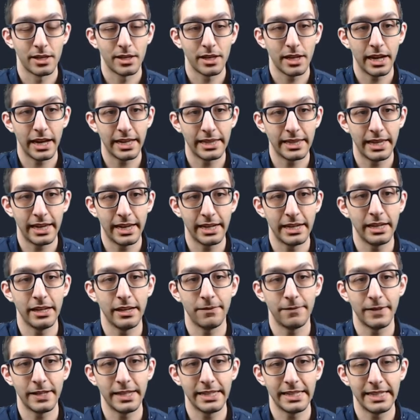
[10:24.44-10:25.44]
And then
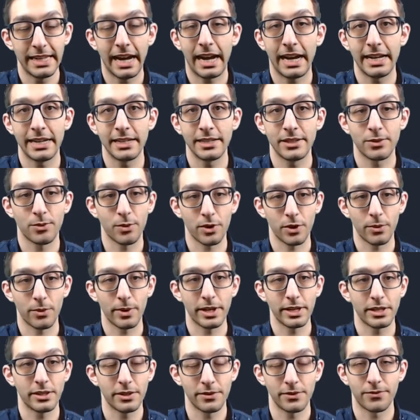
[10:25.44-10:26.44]
if it dies, we're
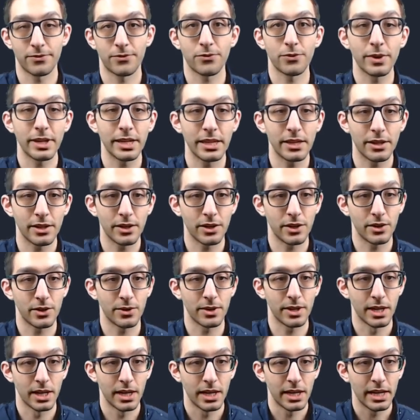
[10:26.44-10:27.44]
going to free the
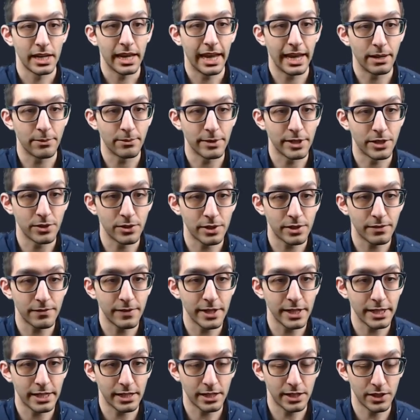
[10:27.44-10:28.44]
node. And we do this
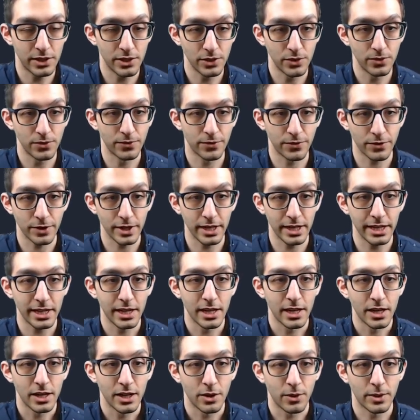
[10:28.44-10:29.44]
via queue free.
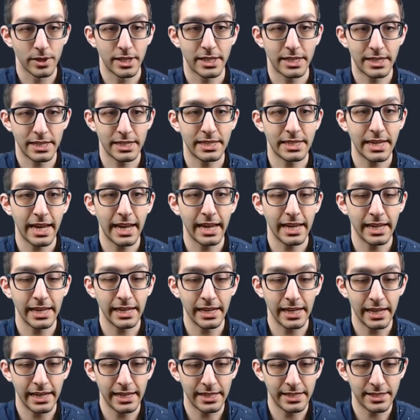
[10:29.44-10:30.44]
What this is saying
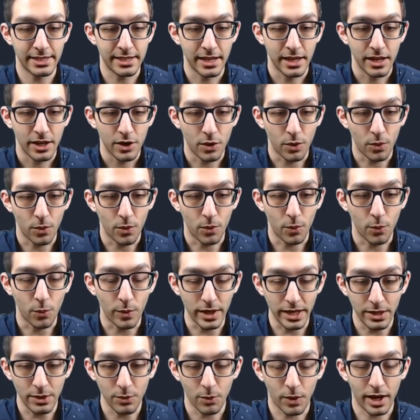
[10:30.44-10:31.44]
is
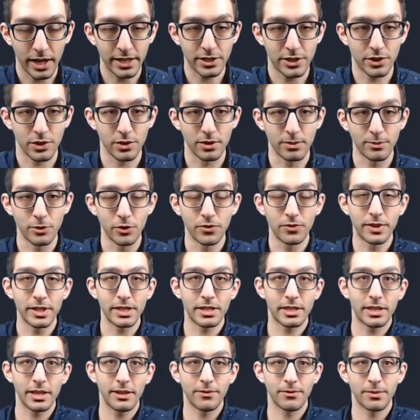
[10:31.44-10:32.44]
we want to remove
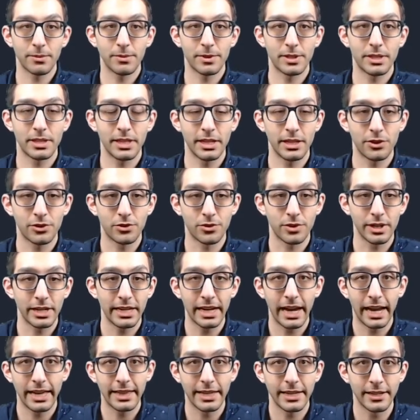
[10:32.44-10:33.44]
this thing from the scene
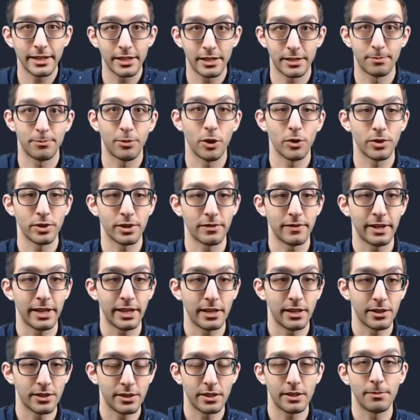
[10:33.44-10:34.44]
tree and then dispose of
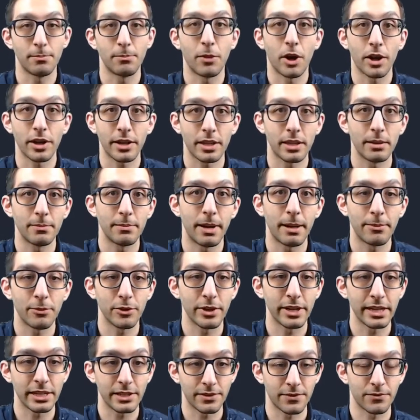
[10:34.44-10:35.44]
it to mark the
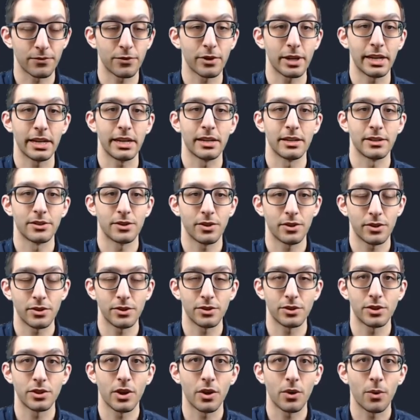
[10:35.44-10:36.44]
memory as free. So
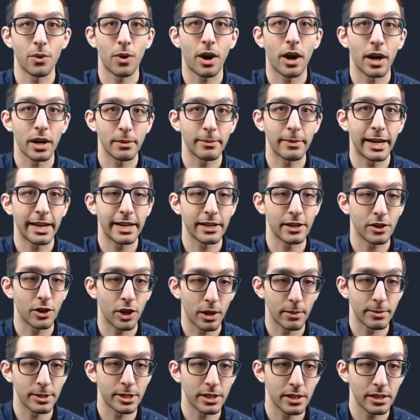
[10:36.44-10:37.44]
there's no automatic
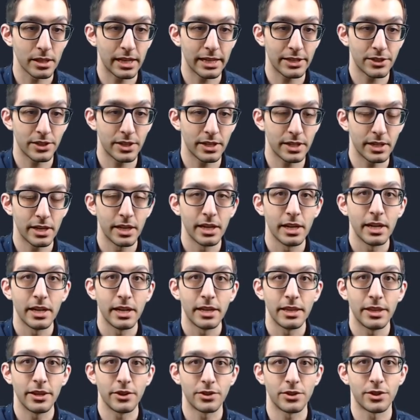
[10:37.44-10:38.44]
garbage collection.
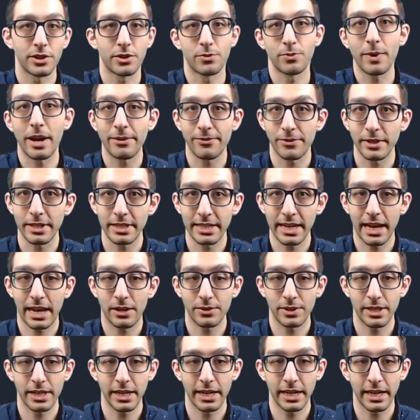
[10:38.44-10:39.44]
There's just reference
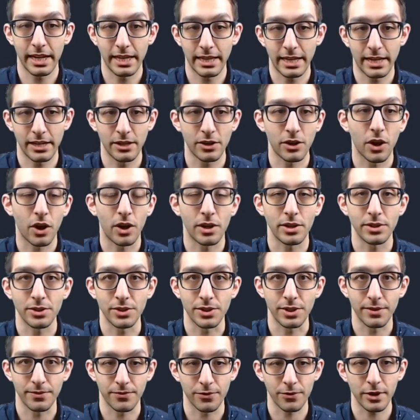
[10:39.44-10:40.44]
counting and then calls
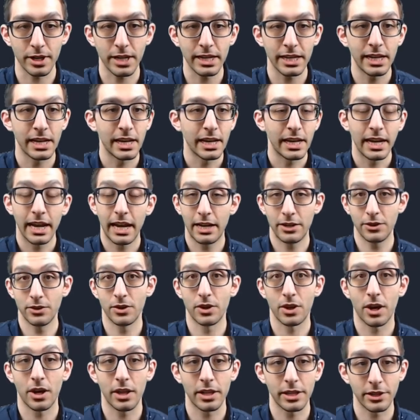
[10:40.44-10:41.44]
to free. And you can
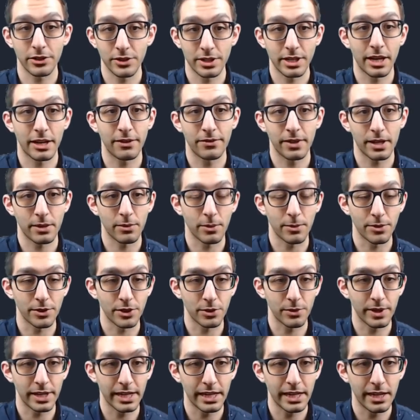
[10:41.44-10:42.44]
call it yourself like what we're
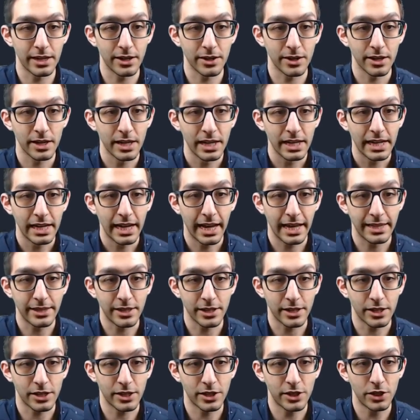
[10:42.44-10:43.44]
doing here. And
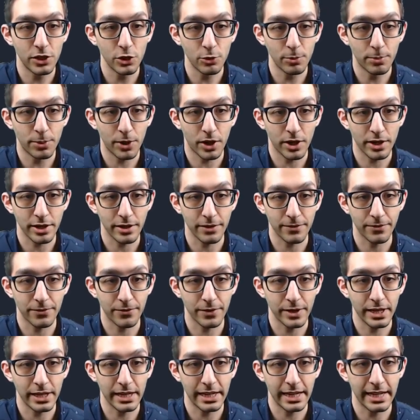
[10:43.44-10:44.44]
the queue part of
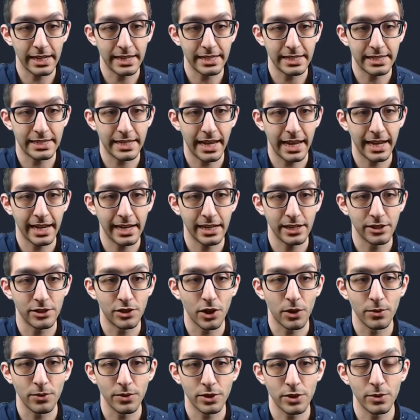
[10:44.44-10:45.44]
freeing it is saying
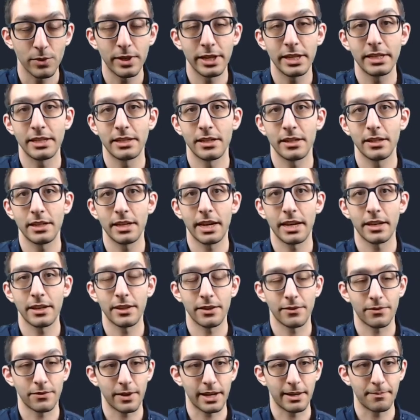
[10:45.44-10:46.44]
don't do it until the end of
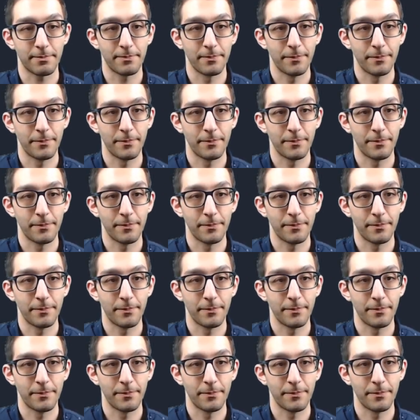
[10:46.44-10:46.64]
the frame.